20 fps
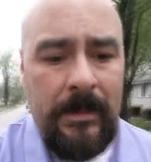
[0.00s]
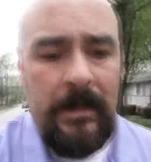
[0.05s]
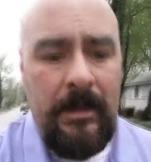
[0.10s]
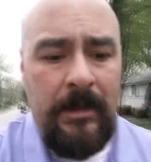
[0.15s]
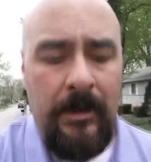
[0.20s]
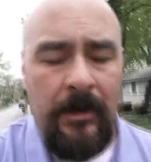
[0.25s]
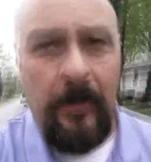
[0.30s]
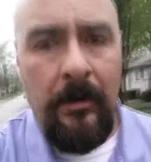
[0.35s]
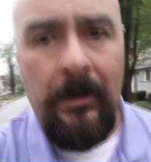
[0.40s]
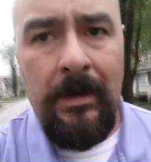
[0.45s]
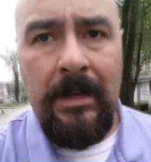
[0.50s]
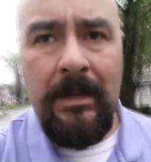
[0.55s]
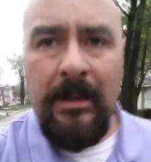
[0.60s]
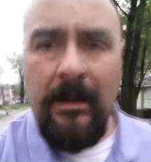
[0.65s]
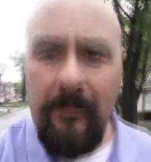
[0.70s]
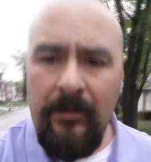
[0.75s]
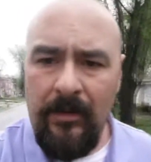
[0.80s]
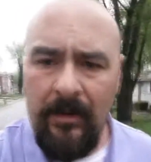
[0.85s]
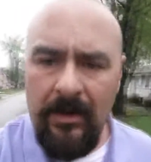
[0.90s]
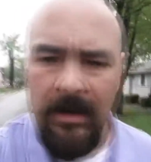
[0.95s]
you know, he
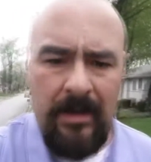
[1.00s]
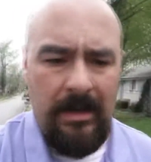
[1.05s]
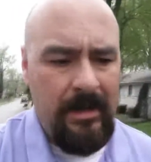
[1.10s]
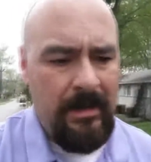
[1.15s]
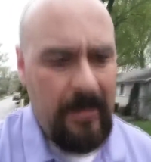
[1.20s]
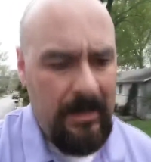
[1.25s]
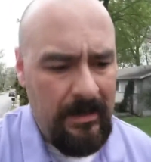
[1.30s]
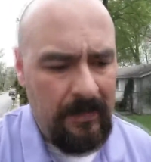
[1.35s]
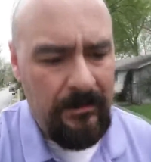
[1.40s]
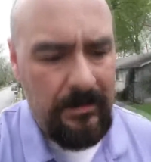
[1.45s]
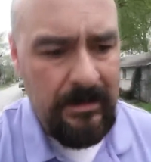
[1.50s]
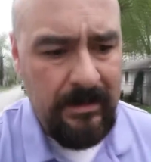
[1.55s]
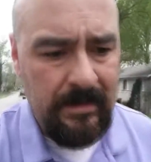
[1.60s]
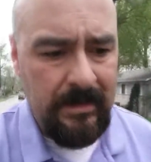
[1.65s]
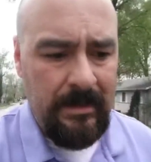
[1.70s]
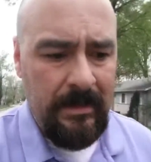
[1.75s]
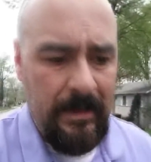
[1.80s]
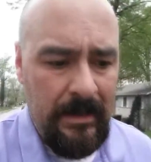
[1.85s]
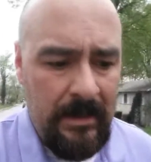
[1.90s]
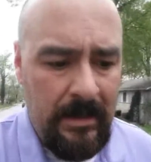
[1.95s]
never, he
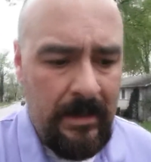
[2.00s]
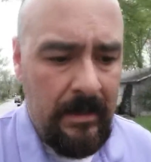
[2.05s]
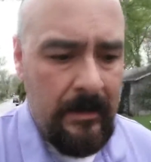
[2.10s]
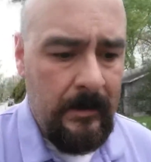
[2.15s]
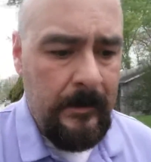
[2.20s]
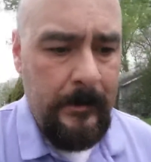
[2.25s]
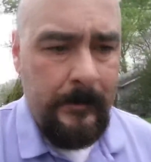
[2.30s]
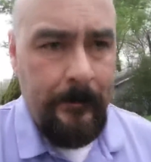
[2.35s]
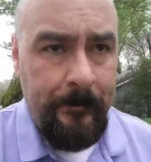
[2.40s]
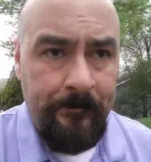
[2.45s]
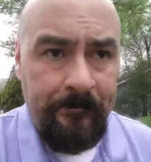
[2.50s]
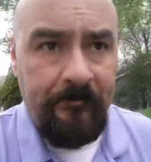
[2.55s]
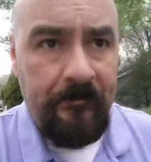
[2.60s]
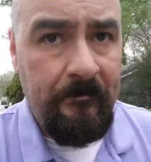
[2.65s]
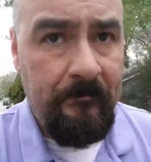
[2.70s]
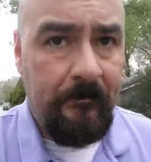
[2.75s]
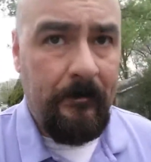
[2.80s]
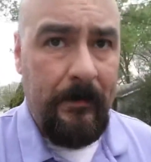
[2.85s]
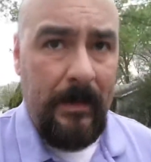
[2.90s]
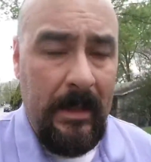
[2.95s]
was
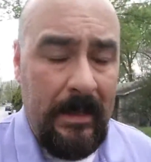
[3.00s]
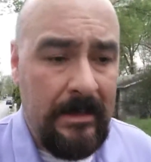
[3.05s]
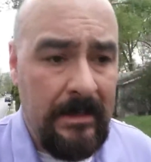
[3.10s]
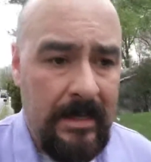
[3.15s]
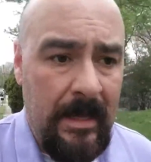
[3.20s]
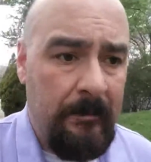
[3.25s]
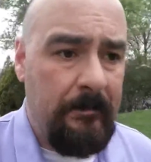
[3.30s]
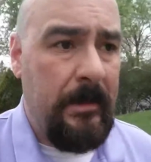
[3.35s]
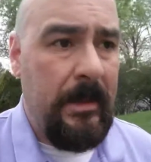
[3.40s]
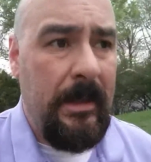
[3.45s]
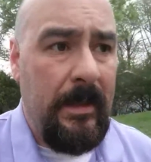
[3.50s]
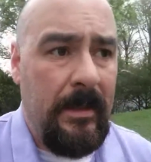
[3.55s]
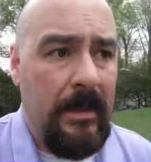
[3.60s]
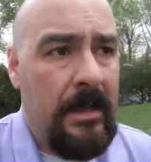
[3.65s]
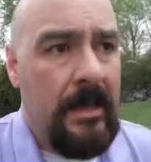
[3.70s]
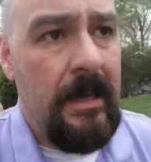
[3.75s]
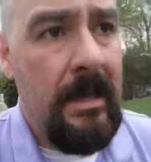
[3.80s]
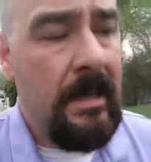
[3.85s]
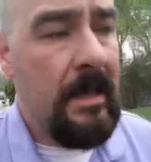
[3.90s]
accepting